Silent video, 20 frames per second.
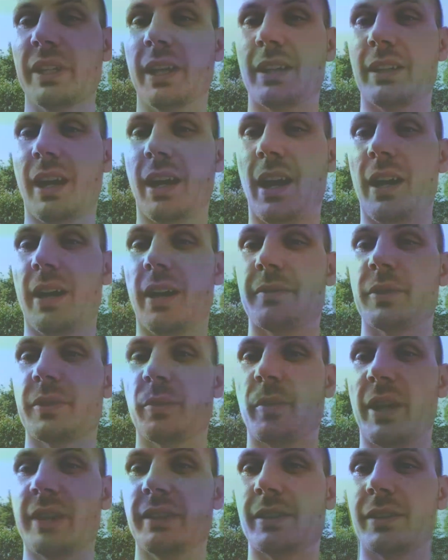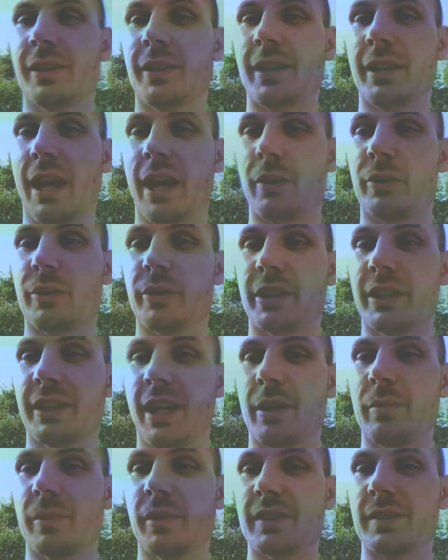and a half, depending on how long your
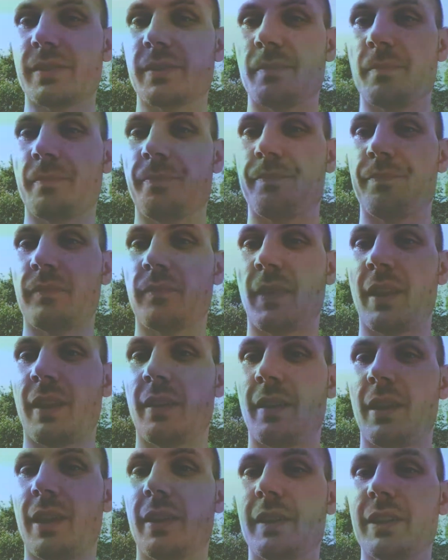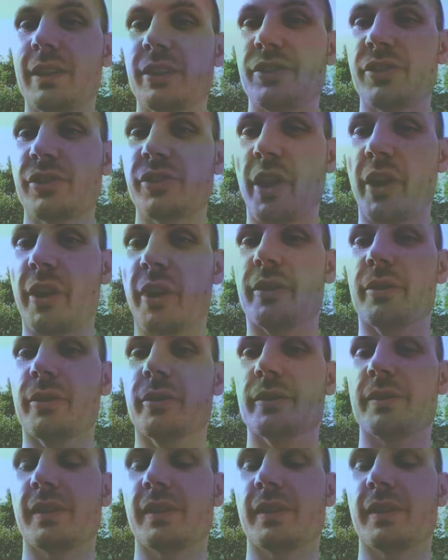name is. And this shows